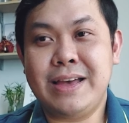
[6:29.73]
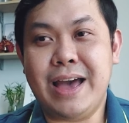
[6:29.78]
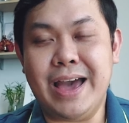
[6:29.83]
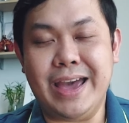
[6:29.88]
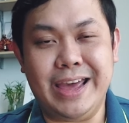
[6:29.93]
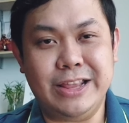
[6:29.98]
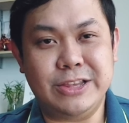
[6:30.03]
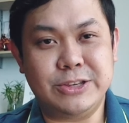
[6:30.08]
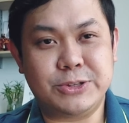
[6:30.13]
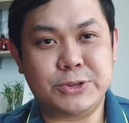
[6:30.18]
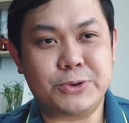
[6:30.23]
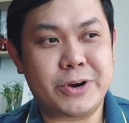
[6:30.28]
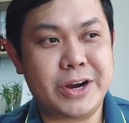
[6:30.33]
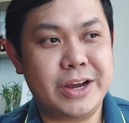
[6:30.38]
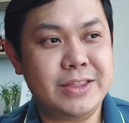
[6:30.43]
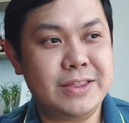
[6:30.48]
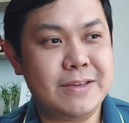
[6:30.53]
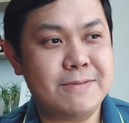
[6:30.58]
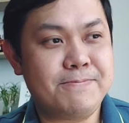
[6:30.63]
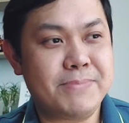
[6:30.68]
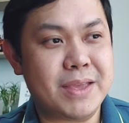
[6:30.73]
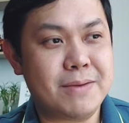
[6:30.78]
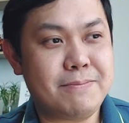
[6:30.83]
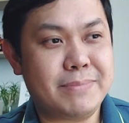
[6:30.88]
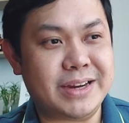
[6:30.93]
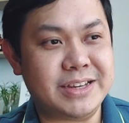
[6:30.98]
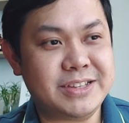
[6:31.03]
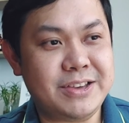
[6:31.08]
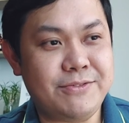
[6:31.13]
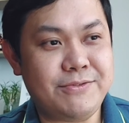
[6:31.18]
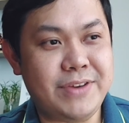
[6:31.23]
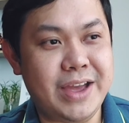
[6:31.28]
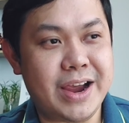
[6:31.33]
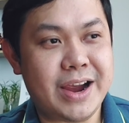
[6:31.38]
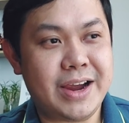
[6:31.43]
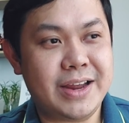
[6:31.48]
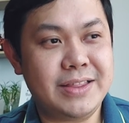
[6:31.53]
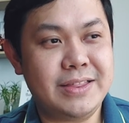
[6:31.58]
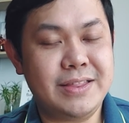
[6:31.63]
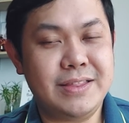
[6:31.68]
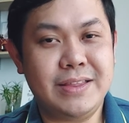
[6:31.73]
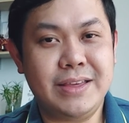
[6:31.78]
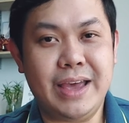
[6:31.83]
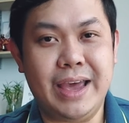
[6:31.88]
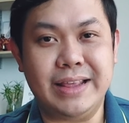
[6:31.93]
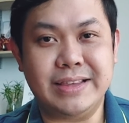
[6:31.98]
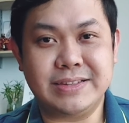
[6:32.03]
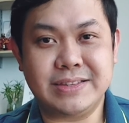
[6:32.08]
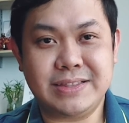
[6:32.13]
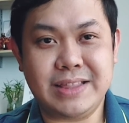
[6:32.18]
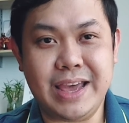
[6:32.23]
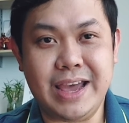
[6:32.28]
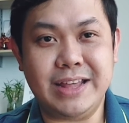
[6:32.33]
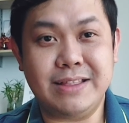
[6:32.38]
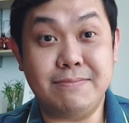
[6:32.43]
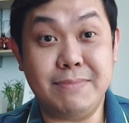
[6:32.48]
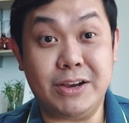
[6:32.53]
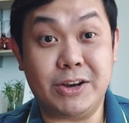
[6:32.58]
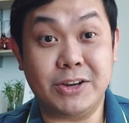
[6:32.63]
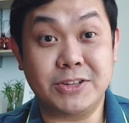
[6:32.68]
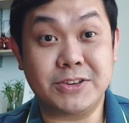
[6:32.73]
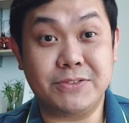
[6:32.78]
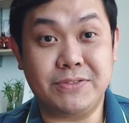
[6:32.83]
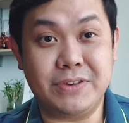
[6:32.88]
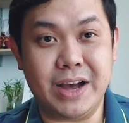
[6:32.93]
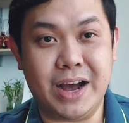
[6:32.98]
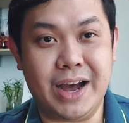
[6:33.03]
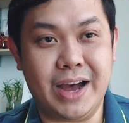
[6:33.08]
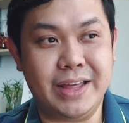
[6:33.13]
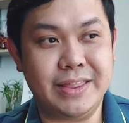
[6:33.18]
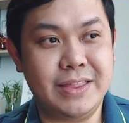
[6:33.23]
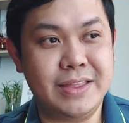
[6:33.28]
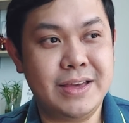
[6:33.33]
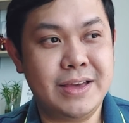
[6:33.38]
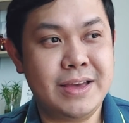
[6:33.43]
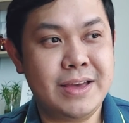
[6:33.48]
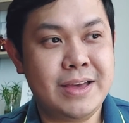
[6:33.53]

I endured, persevered, and stayed because of God,